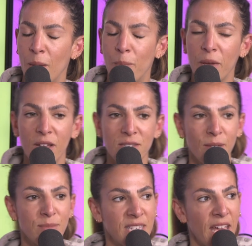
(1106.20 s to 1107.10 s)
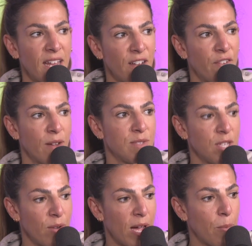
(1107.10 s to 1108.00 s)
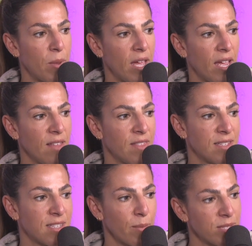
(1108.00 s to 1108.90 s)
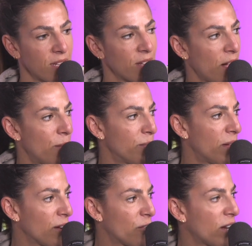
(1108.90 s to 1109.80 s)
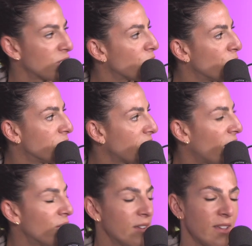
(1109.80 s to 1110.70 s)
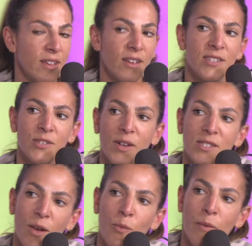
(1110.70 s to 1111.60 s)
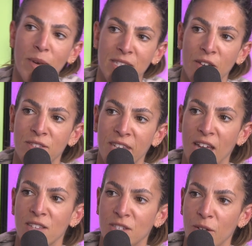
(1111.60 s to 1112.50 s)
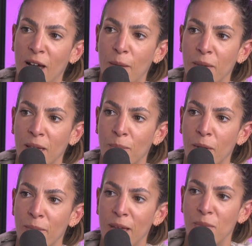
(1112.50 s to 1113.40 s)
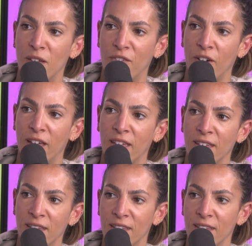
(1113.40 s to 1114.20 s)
Because I'm scared if I'm too happy, then something's going to come and crash it all down. So I don't want myself to get too happy. But maybe I